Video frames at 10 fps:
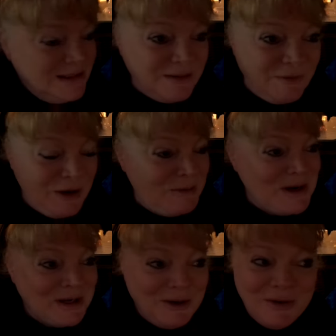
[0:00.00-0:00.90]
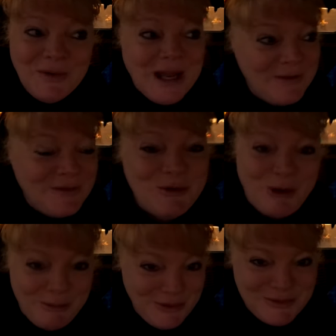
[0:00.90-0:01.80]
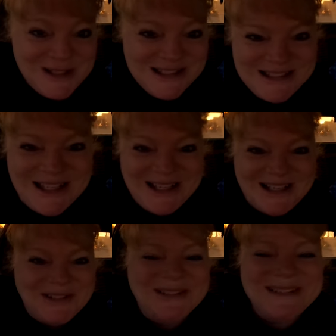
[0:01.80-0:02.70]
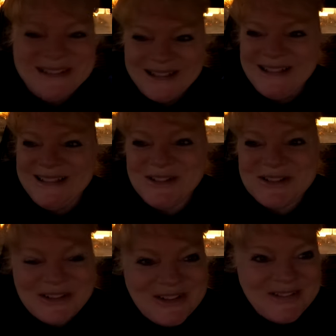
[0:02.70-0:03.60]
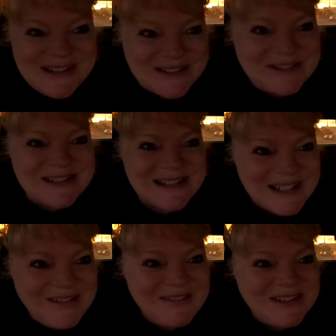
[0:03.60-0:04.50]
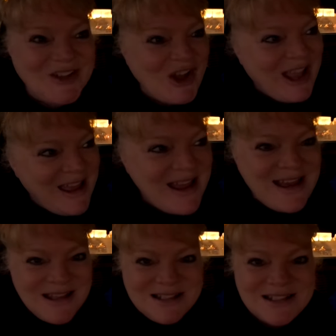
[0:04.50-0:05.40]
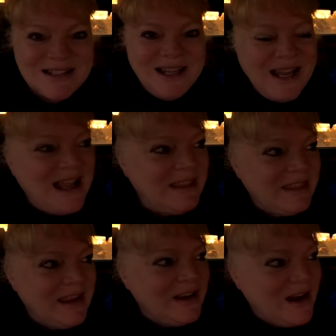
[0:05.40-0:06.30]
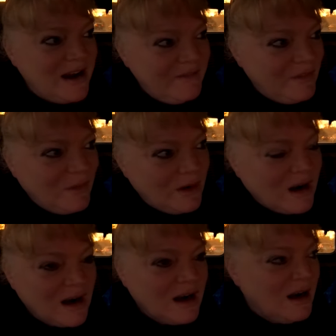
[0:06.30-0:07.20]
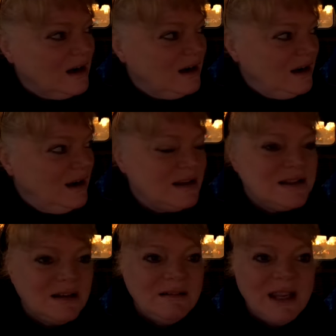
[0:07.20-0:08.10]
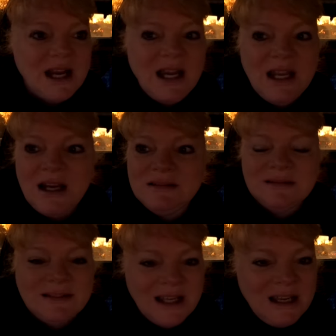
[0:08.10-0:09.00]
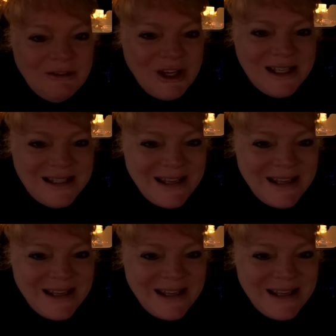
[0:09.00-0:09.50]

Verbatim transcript: even when you have a grumpy Wednesday going on, there's always cool stuff to look at and thank God for. So carry on, have a good